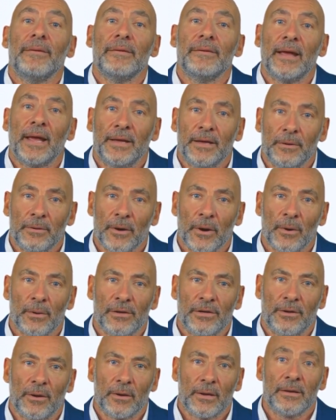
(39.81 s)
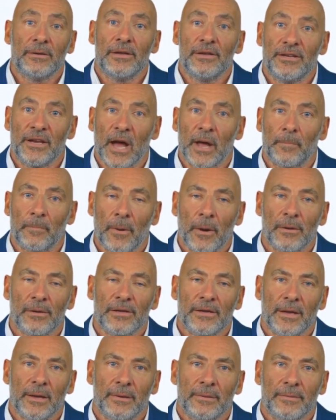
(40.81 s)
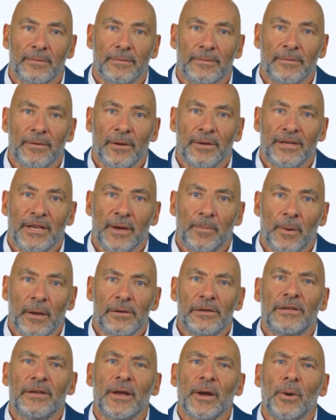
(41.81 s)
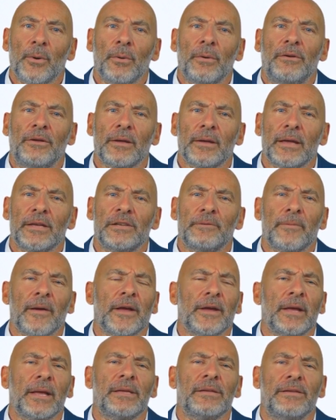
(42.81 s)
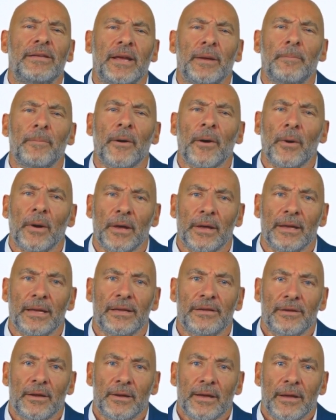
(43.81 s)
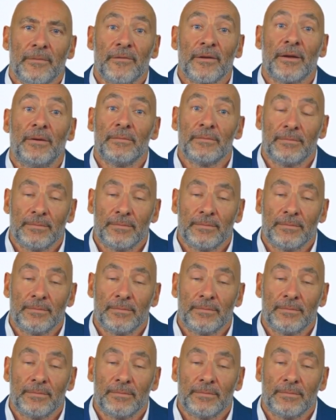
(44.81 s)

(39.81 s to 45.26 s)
take a close look at the job posting to see what skills and experience the employer is looking for.